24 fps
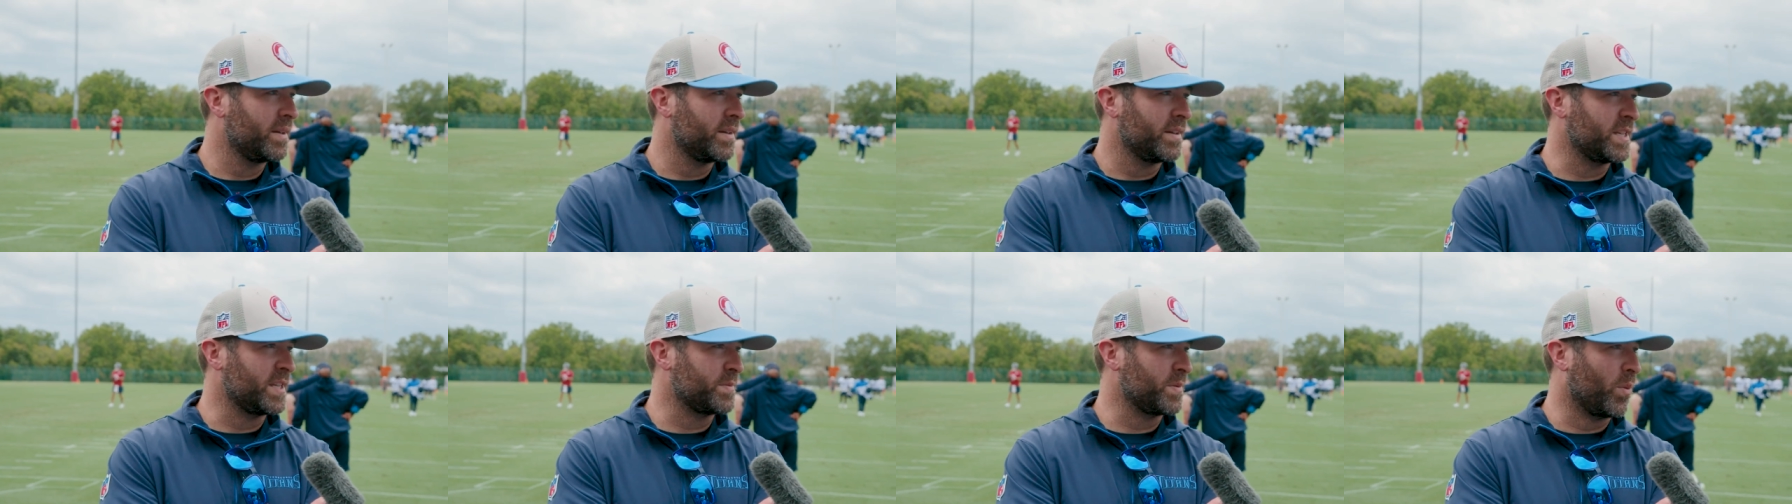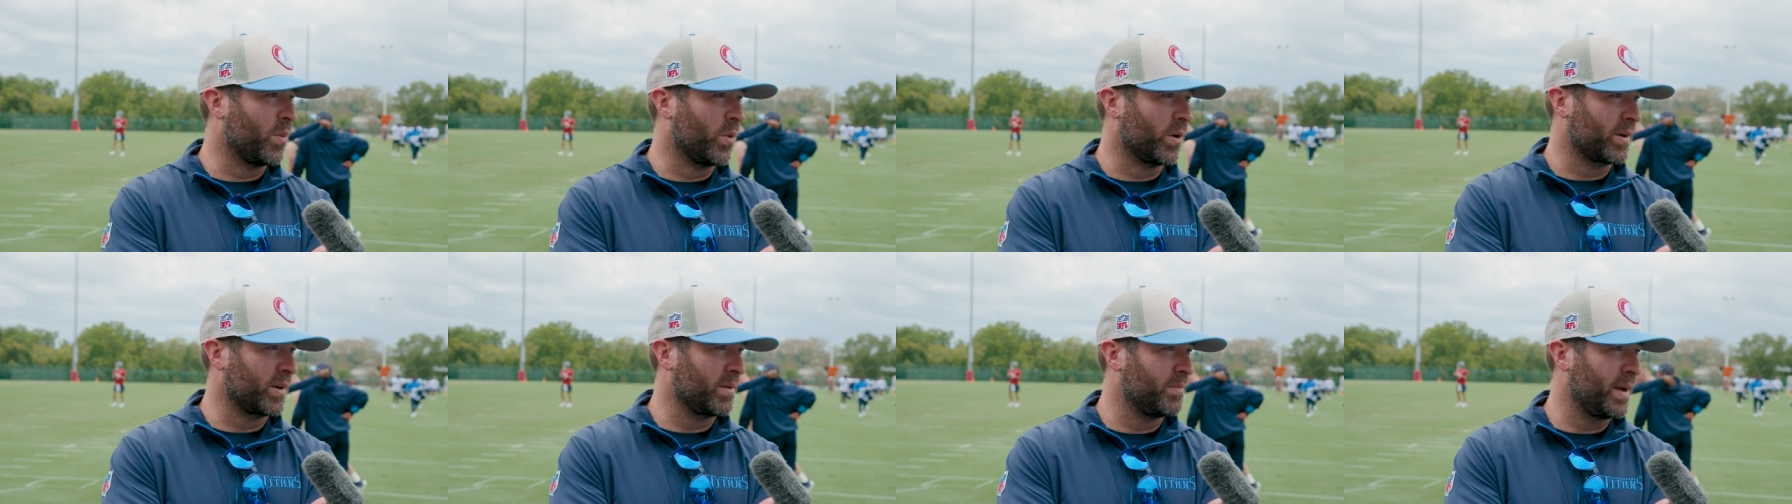he's
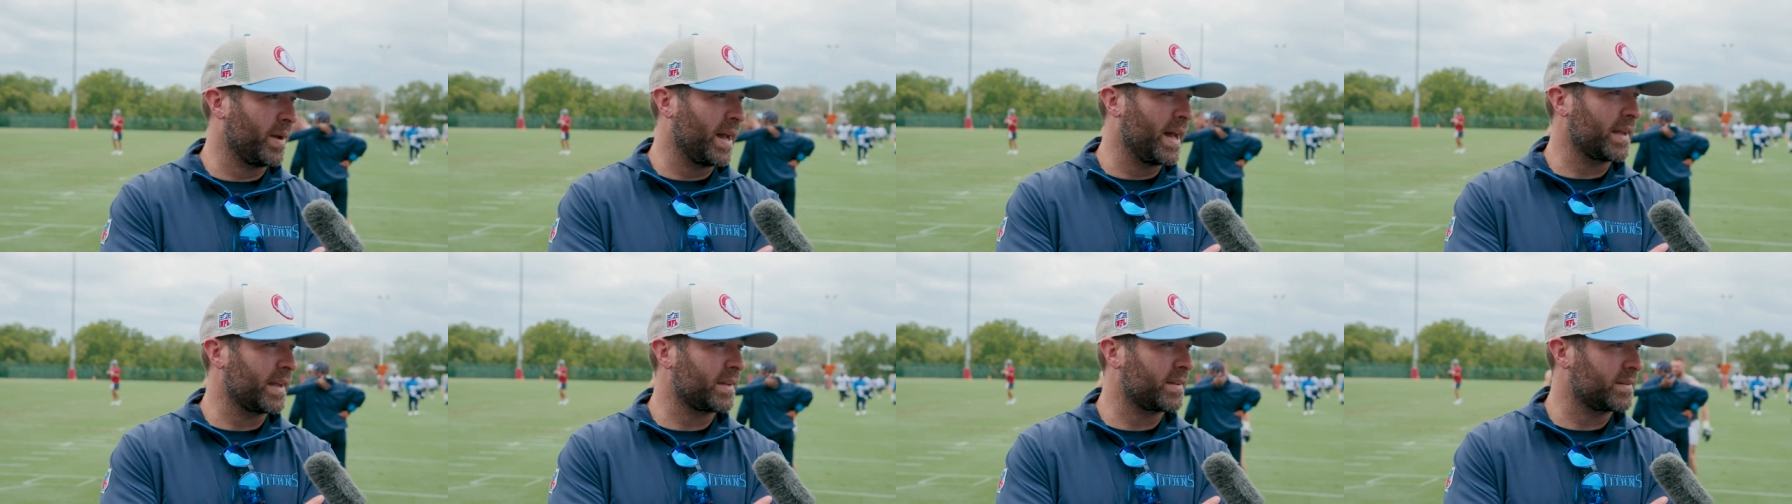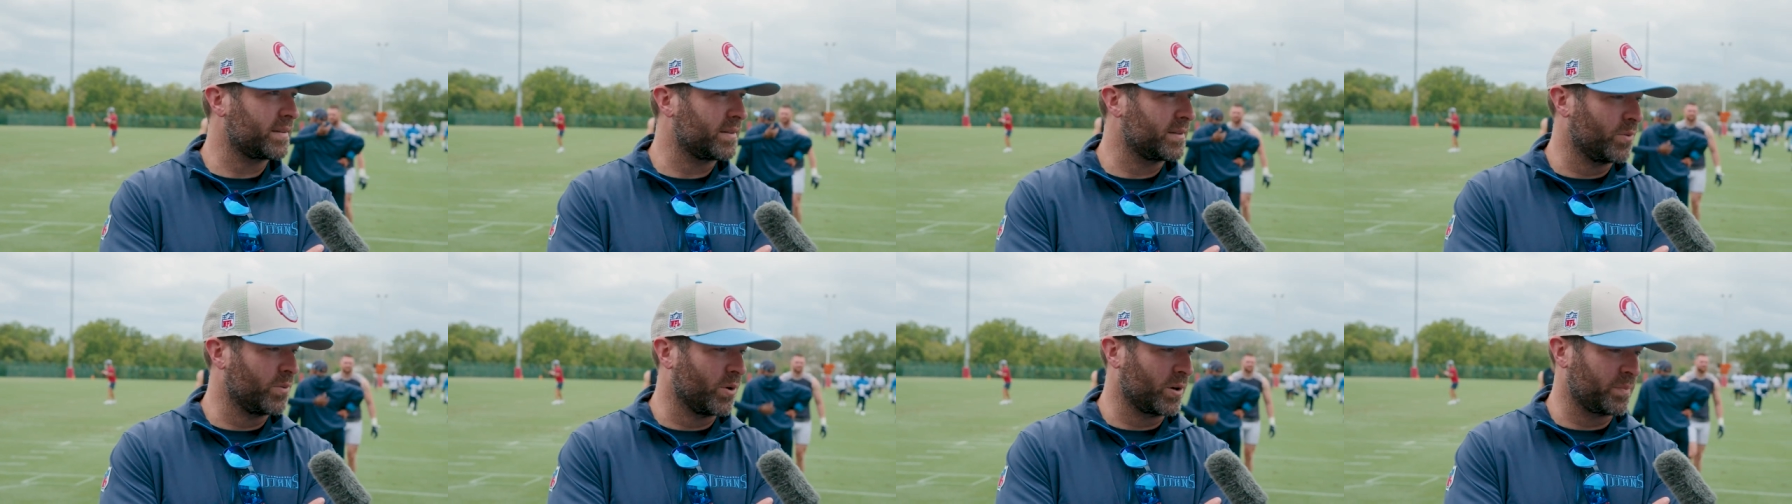been working back,
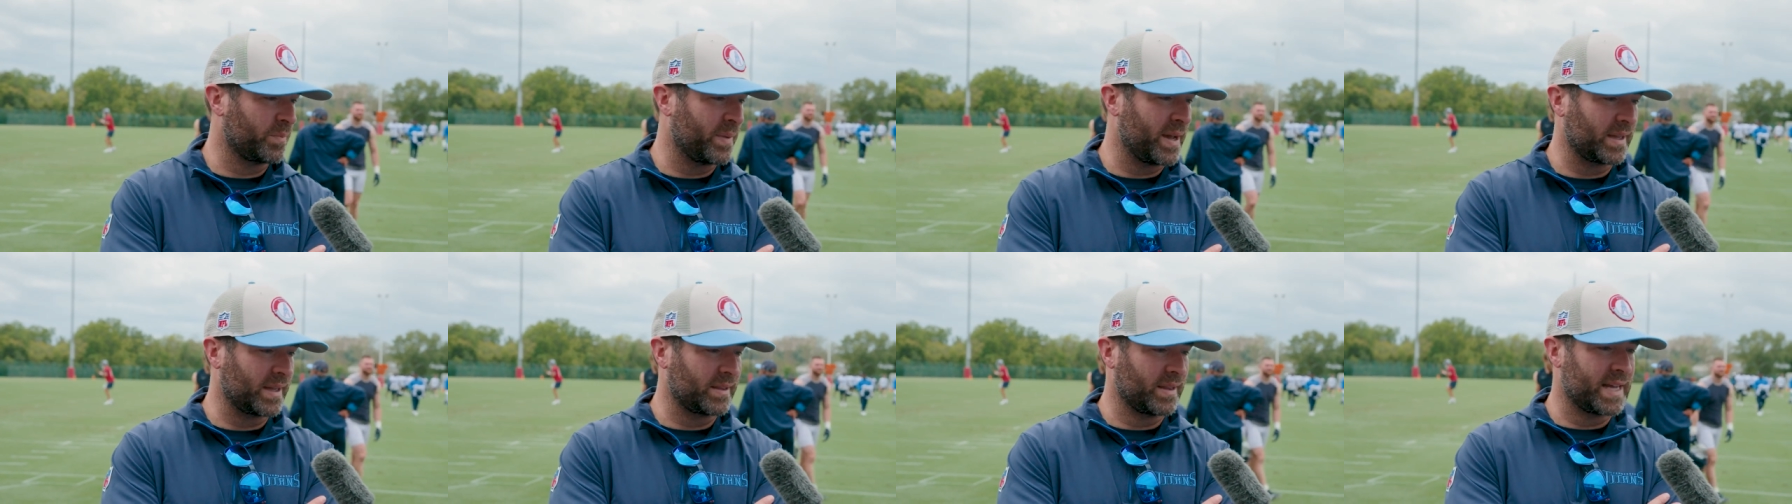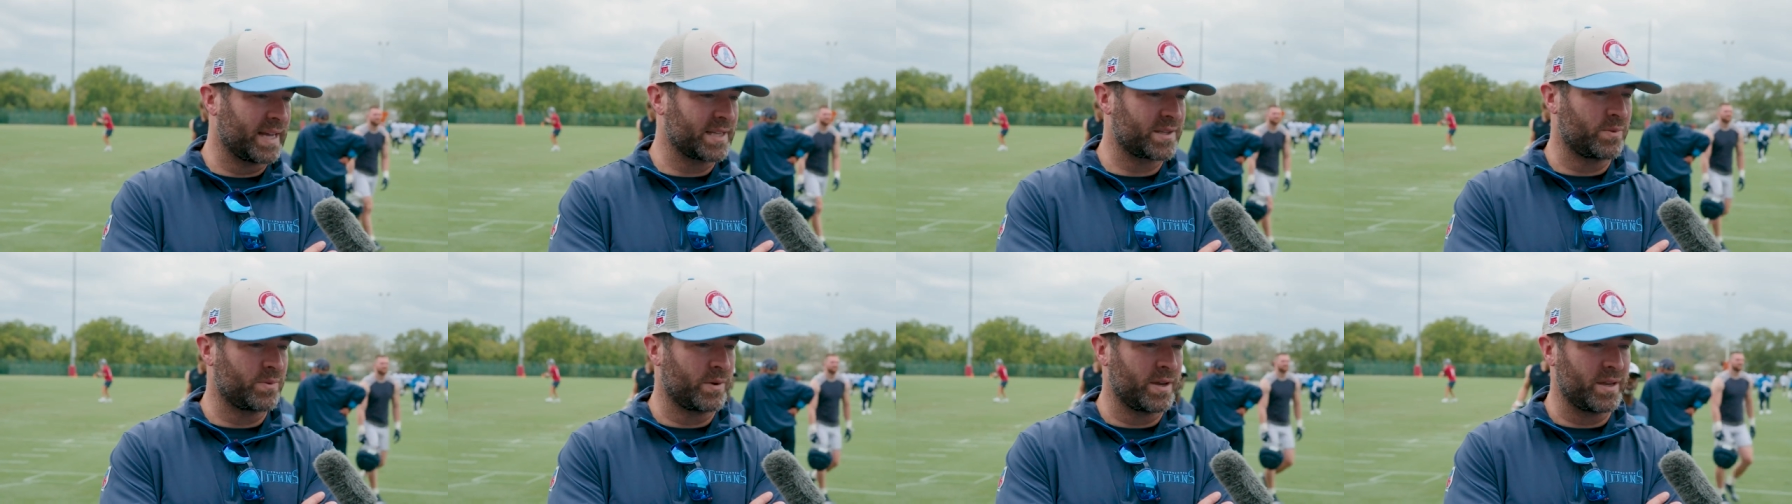worked back
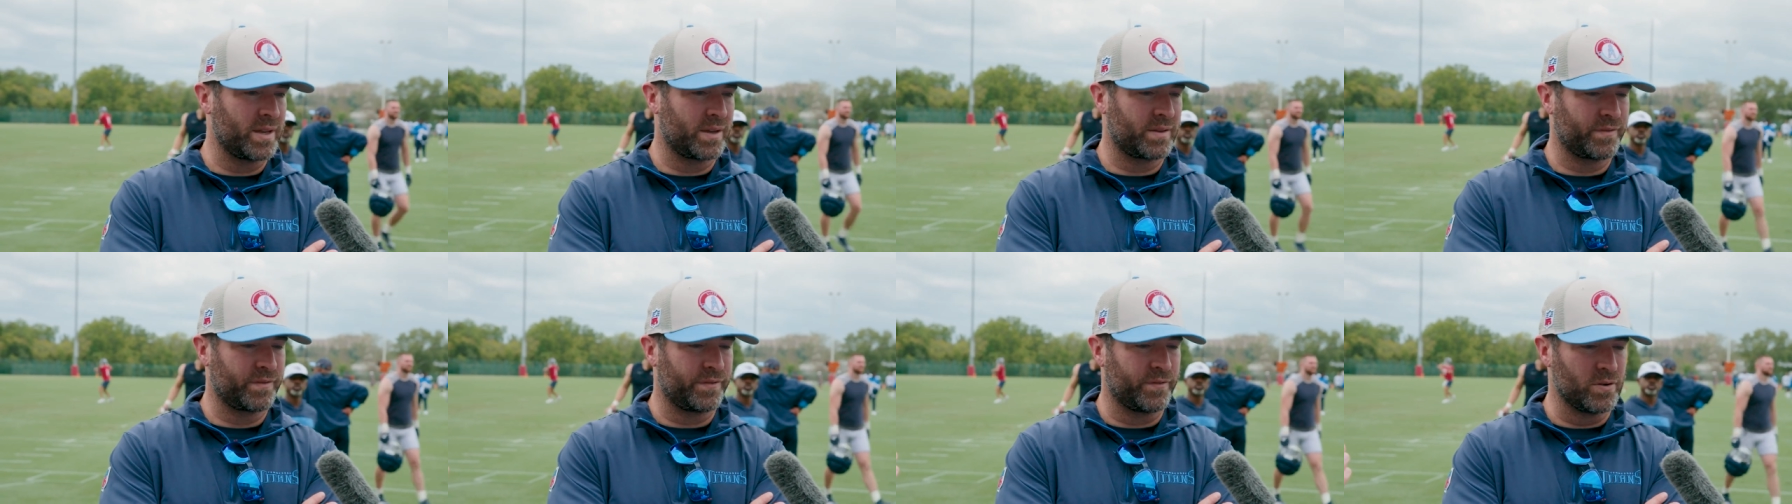last week,